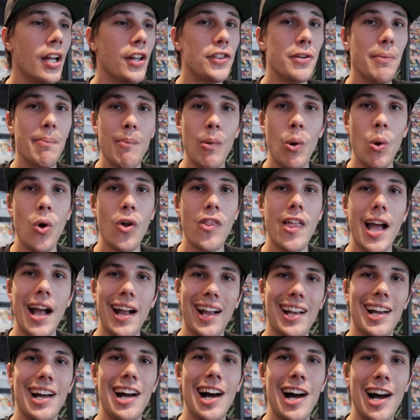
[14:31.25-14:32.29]
the more
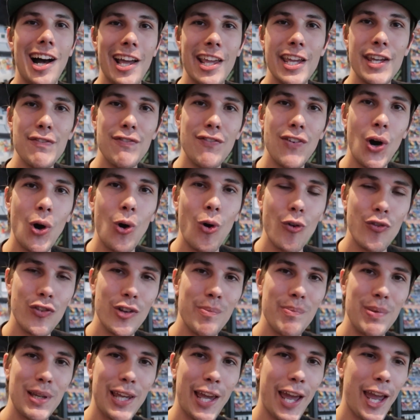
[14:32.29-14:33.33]
that car evolved
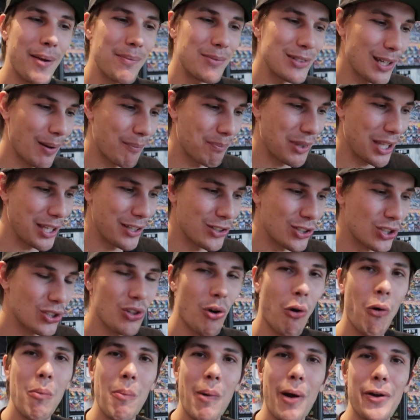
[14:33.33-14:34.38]
and became something
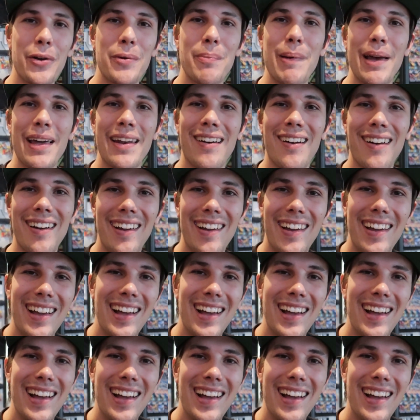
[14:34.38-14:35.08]
so much better.